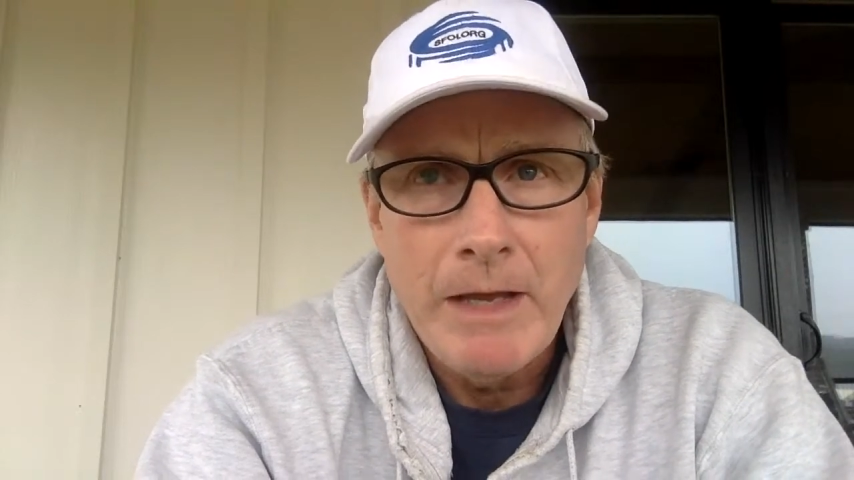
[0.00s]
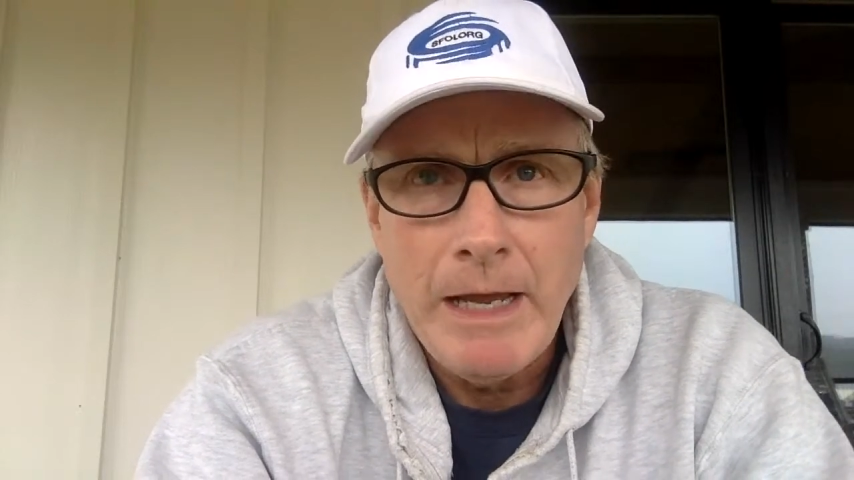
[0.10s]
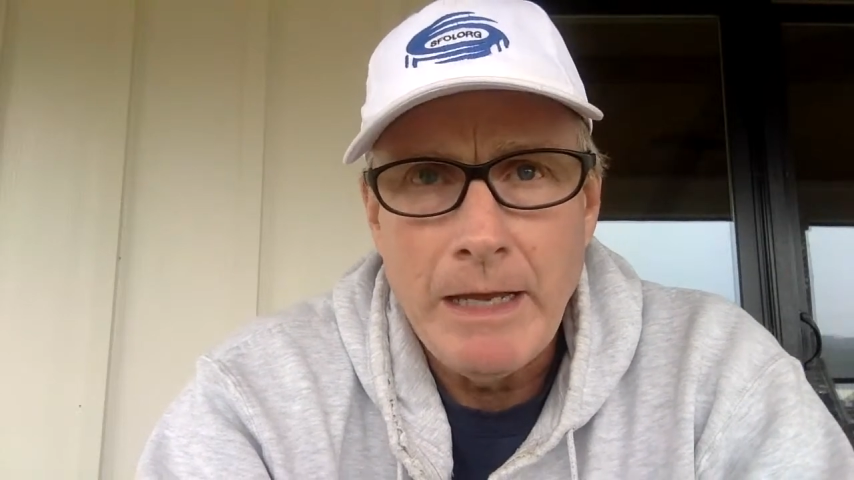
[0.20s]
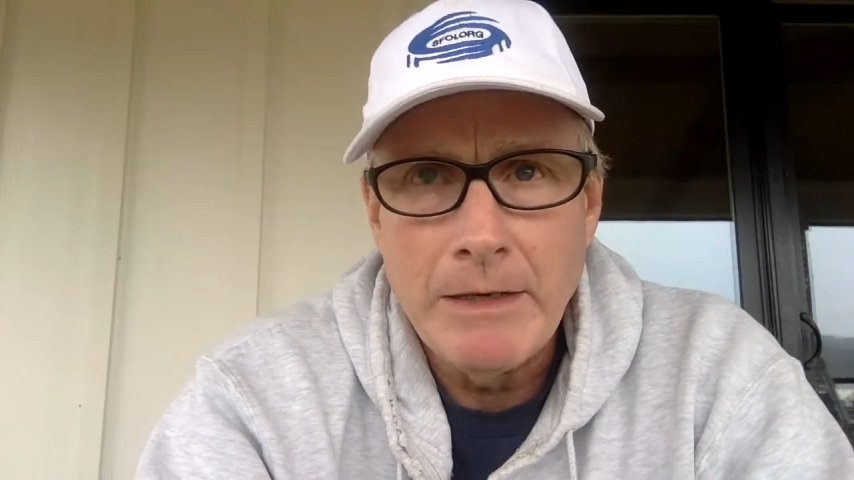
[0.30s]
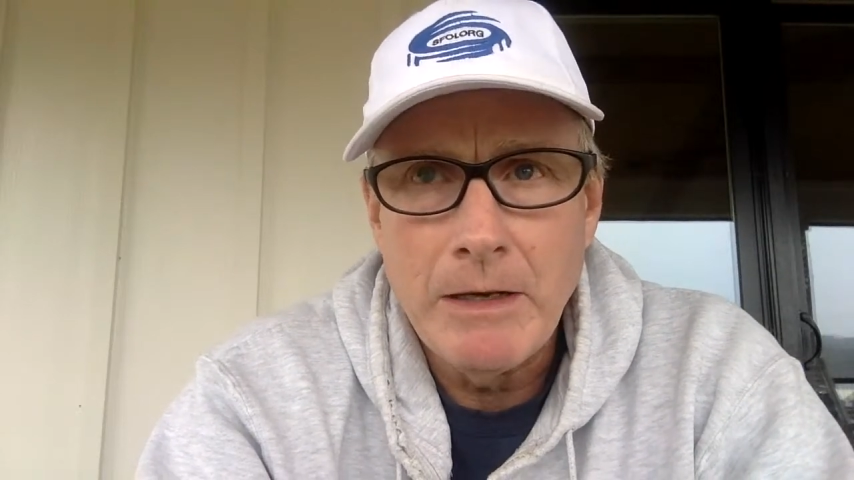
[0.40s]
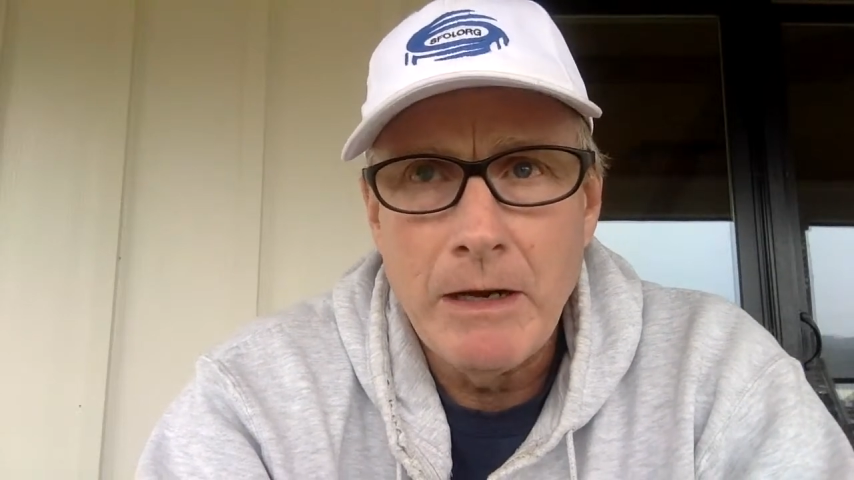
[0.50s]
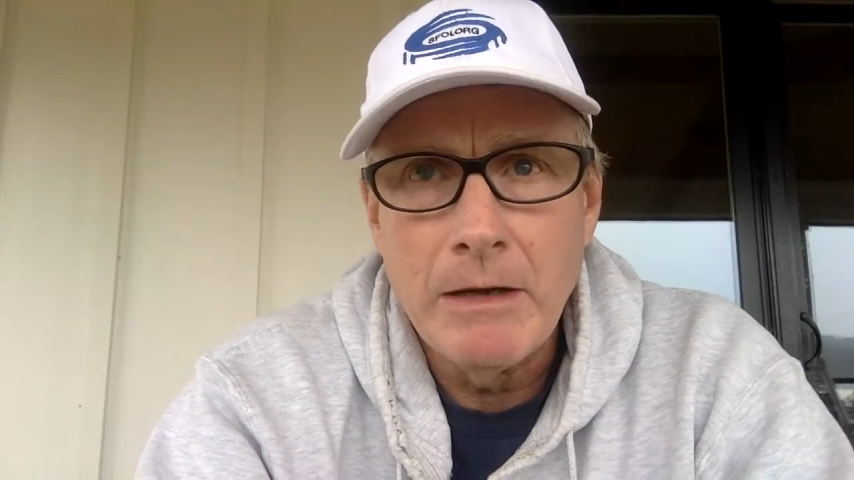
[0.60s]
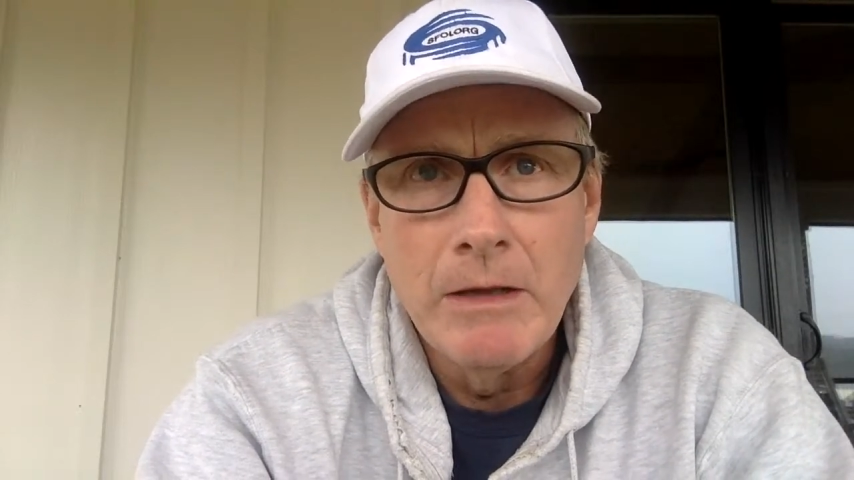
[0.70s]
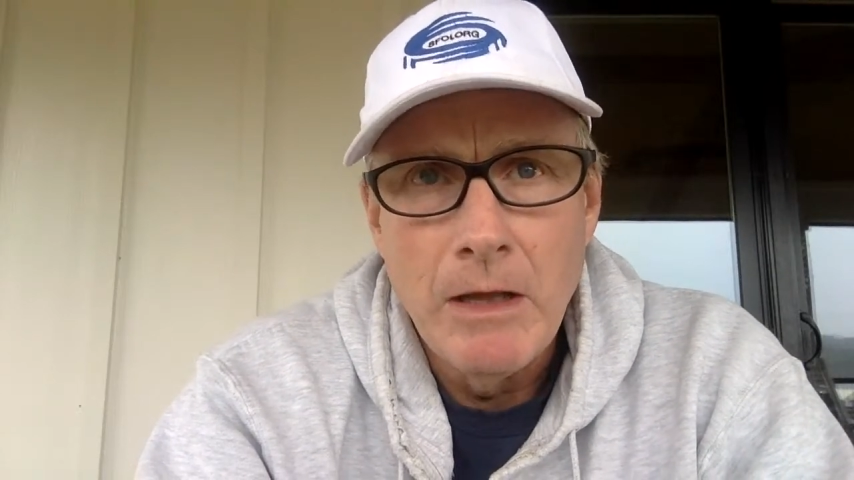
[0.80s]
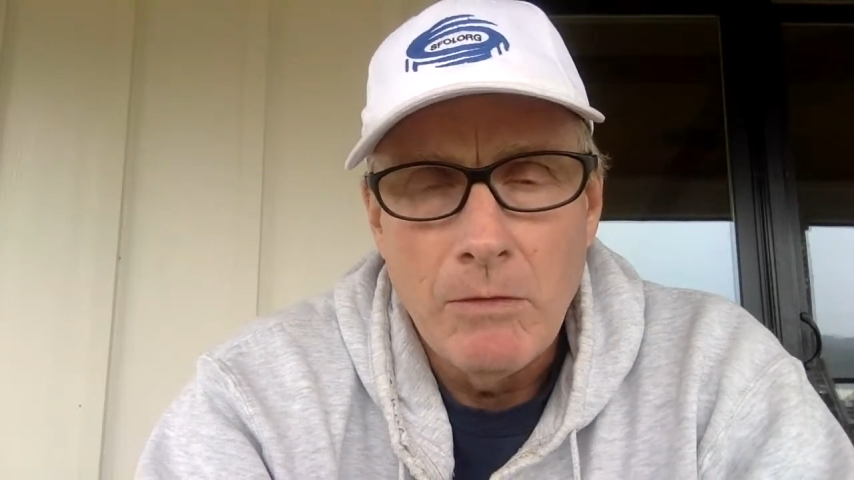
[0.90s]
and
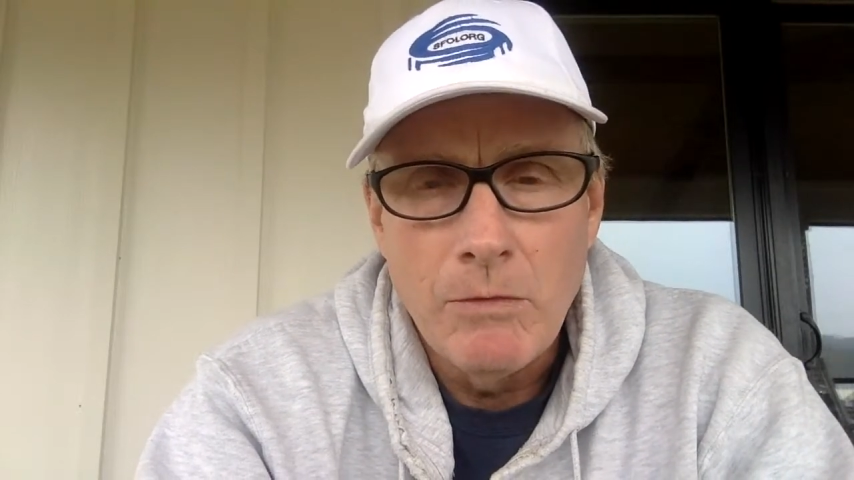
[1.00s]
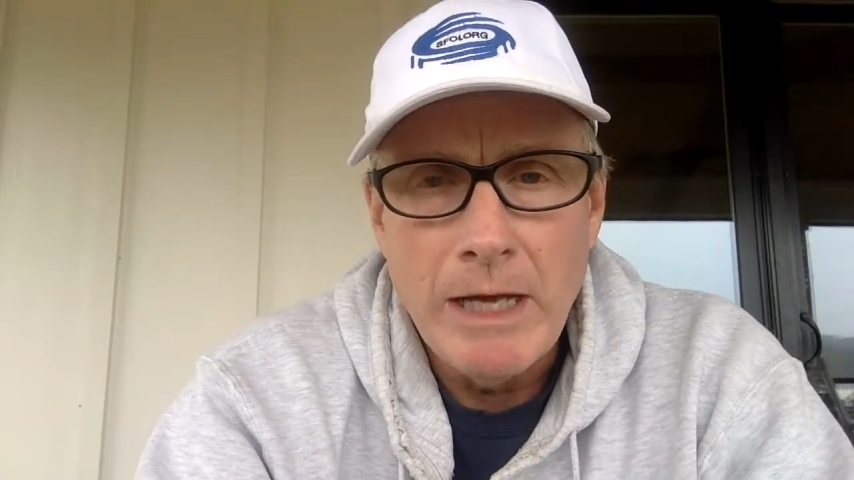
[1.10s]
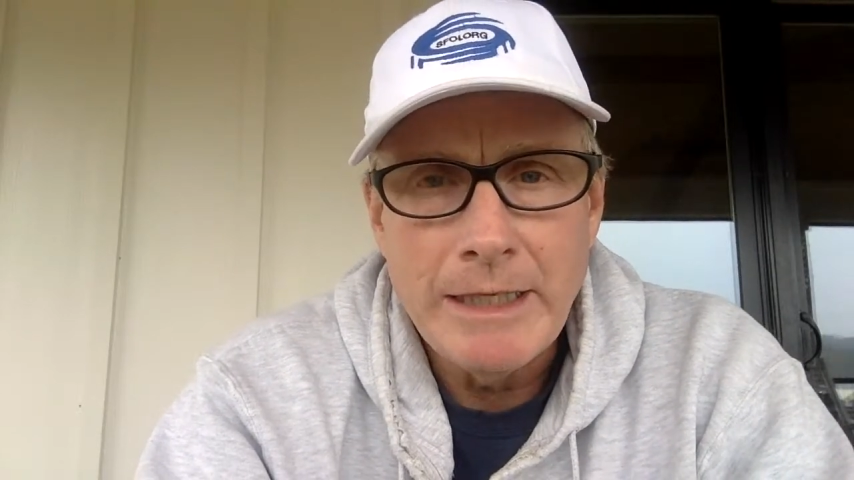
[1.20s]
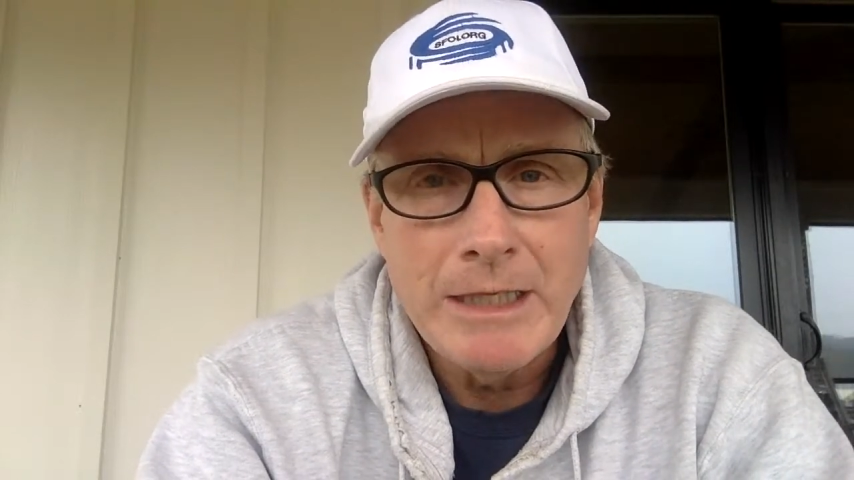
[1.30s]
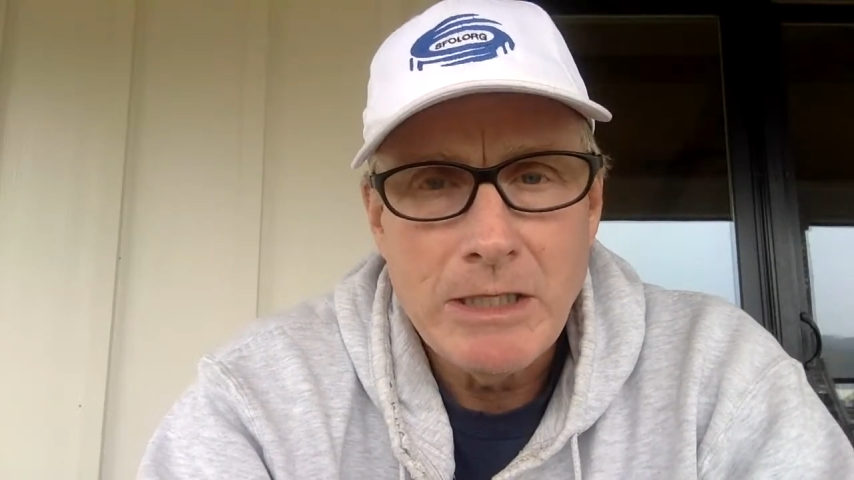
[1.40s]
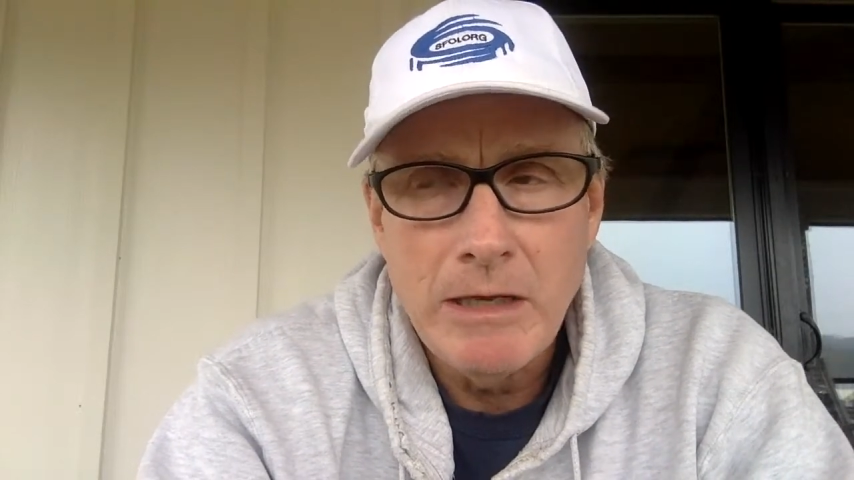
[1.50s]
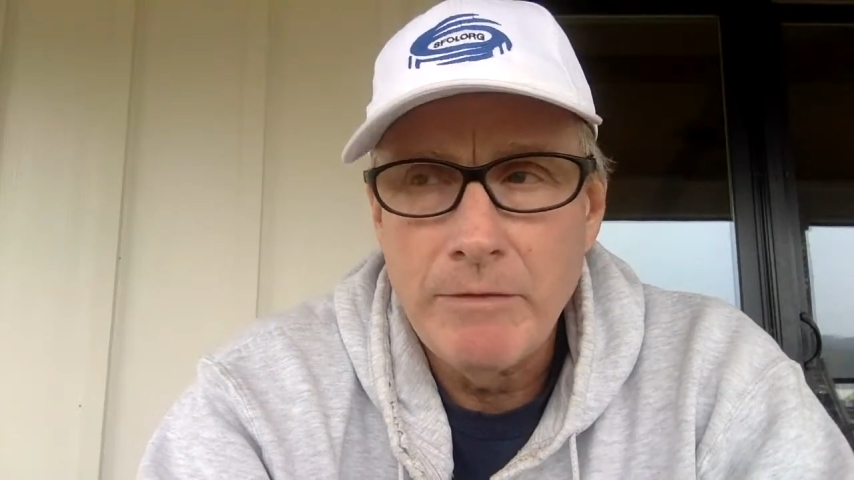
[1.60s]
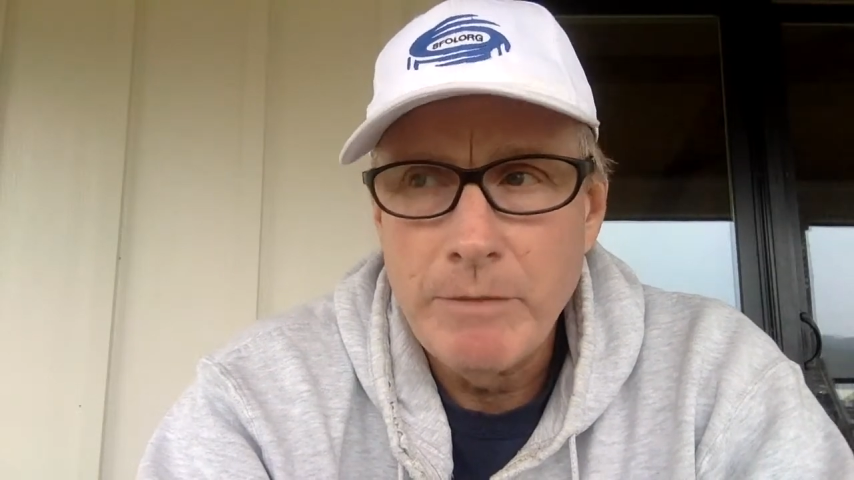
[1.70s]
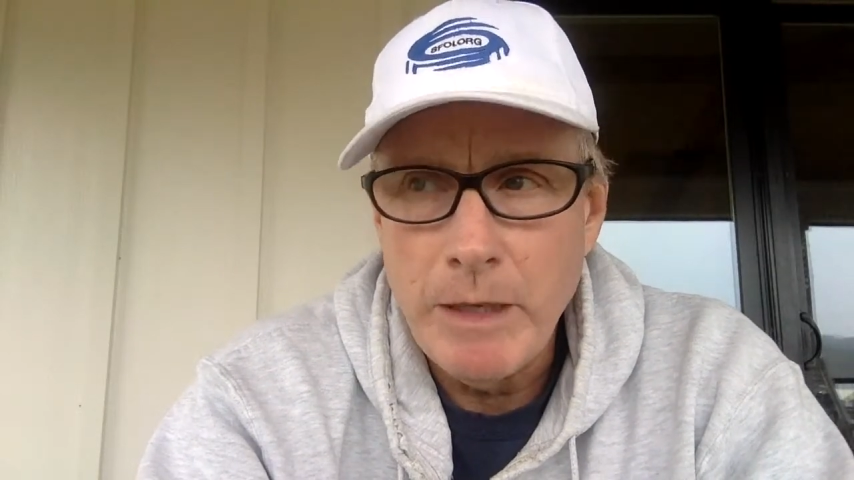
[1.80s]
Raleigh itself